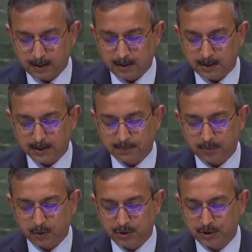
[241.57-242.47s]
India's
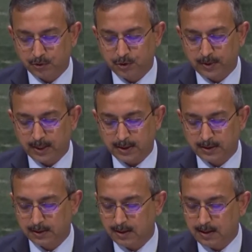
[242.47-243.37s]
approach to human rights